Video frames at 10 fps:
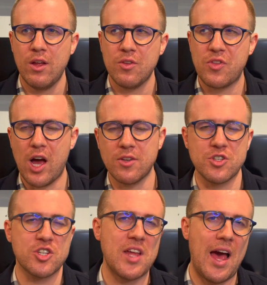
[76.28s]
the
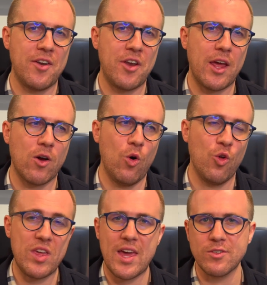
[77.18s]
understanding or
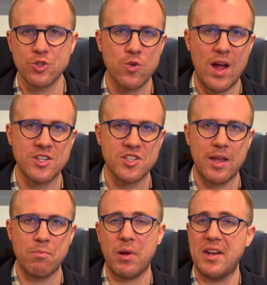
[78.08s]
the interest
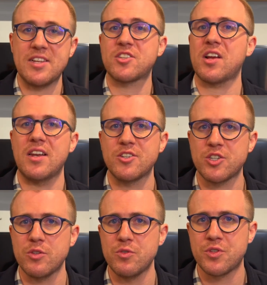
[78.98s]
in political
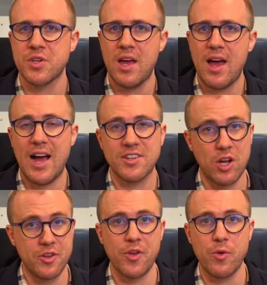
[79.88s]
issues as
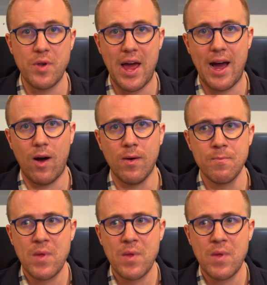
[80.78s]
I do now.